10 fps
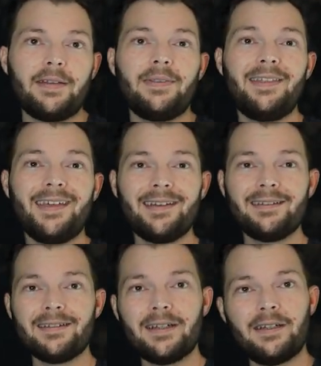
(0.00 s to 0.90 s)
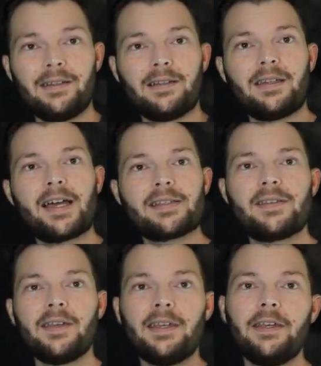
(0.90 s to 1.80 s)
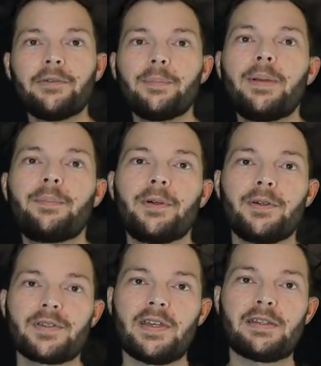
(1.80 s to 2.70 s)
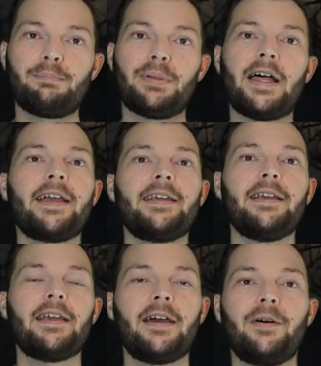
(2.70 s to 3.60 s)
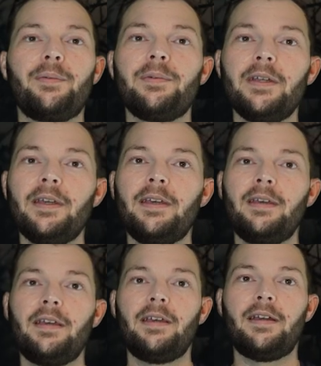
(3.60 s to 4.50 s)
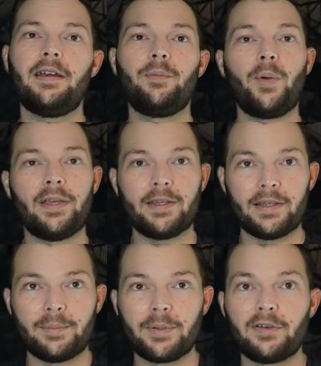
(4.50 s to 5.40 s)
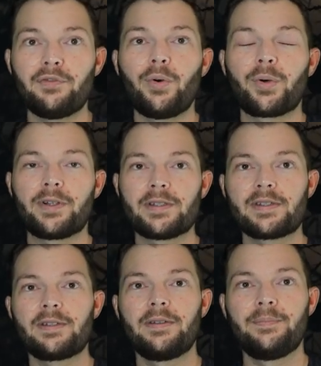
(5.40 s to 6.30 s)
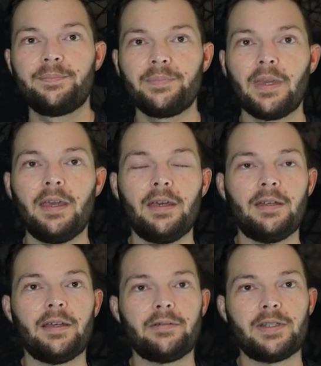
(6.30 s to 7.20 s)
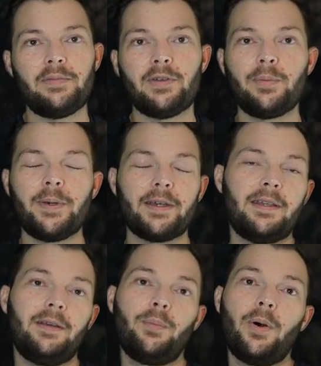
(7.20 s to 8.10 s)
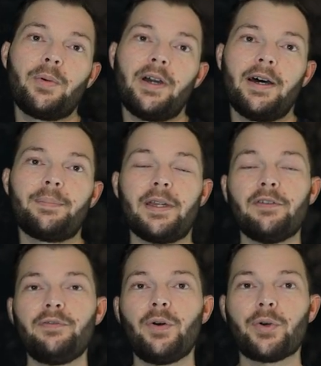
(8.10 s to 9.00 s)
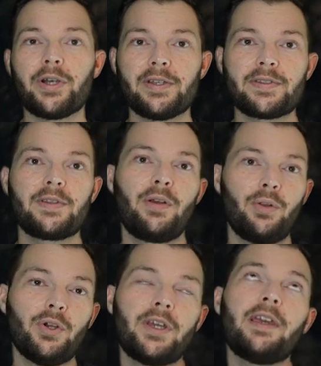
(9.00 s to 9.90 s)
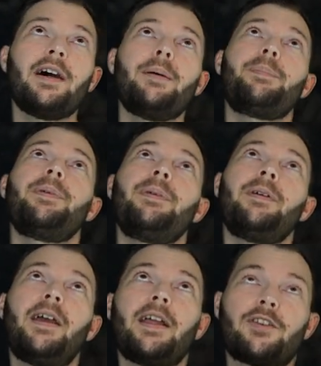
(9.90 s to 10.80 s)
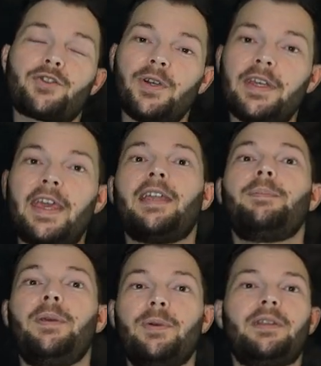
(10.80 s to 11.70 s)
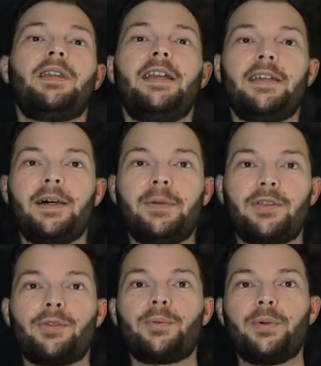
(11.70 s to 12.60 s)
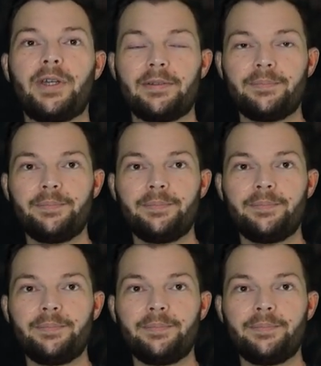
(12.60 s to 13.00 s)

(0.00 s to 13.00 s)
And then the last thing he remembers is blacking out and waking up in a forest. Now, David Kubacki woke up in a forest, looking up at a tree canopy with the light coming through it.